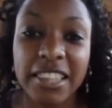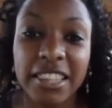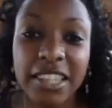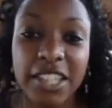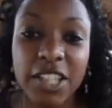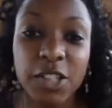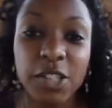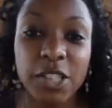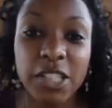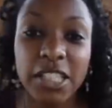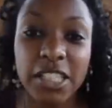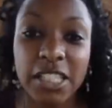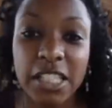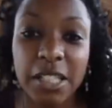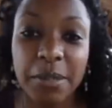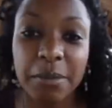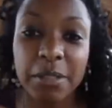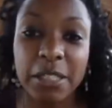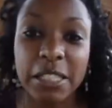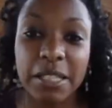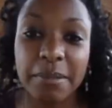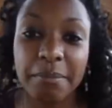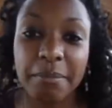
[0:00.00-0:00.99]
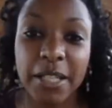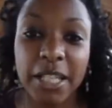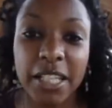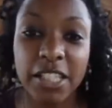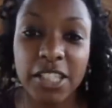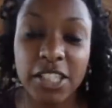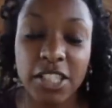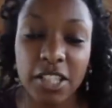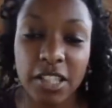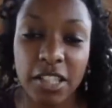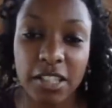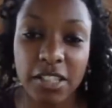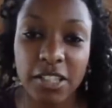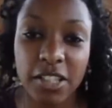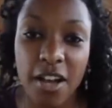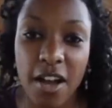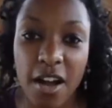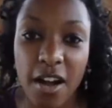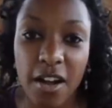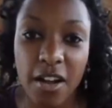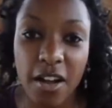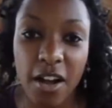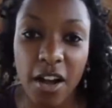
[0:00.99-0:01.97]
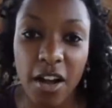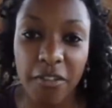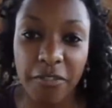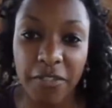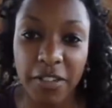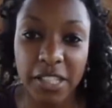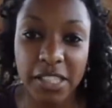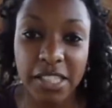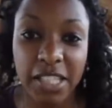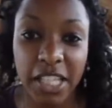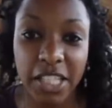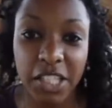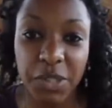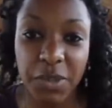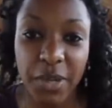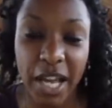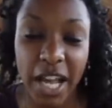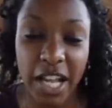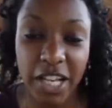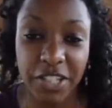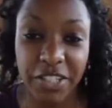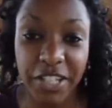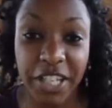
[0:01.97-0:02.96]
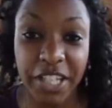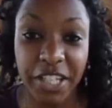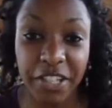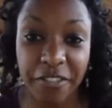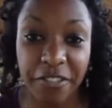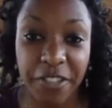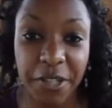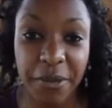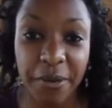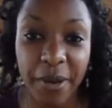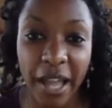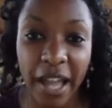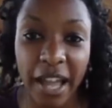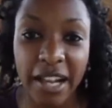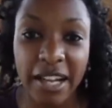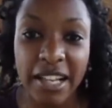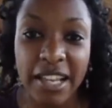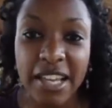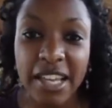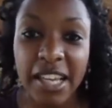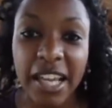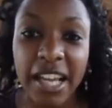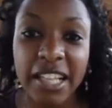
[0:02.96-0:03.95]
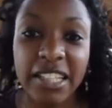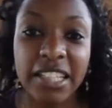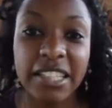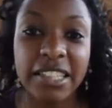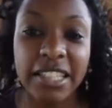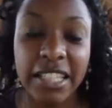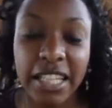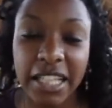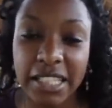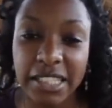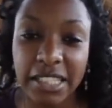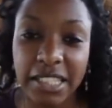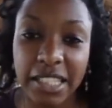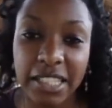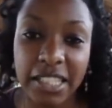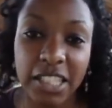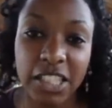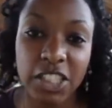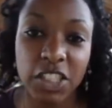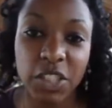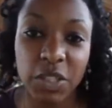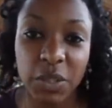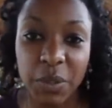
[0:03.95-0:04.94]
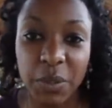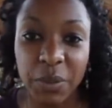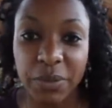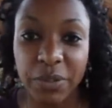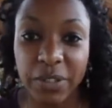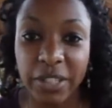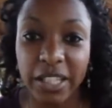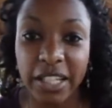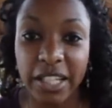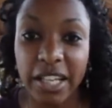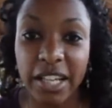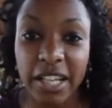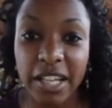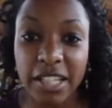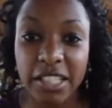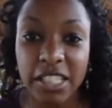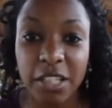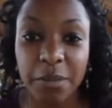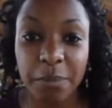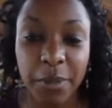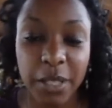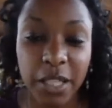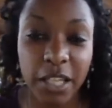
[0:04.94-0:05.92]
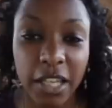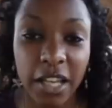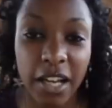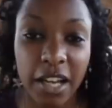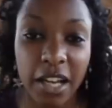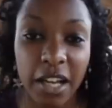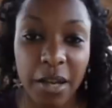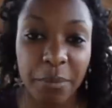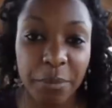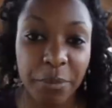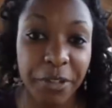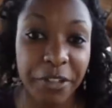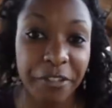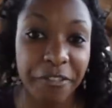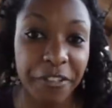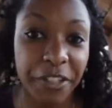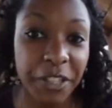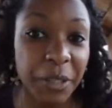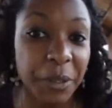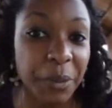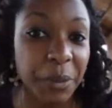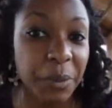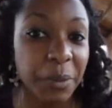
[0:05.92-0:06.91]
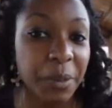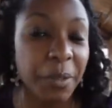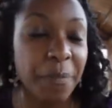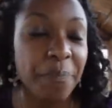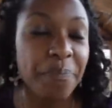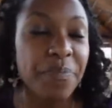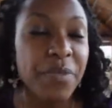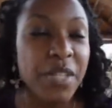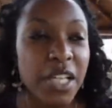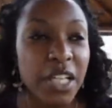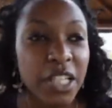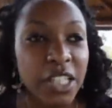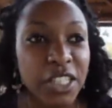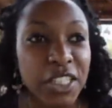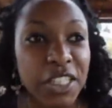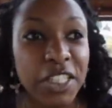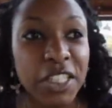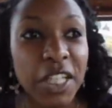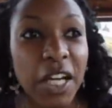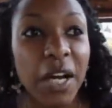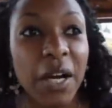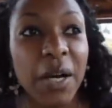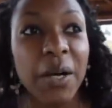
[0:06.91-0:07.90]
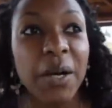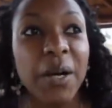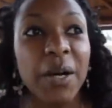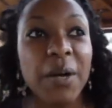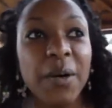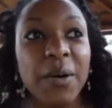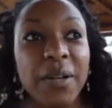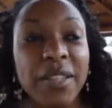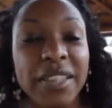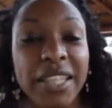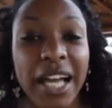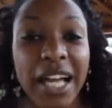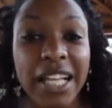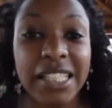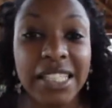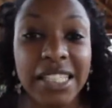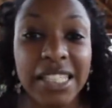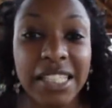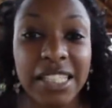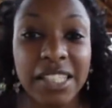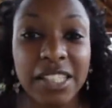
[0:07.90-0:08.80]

you su submit it to the talk office that you had your interview at and then they send it to Korea to be um, reviewed. So that's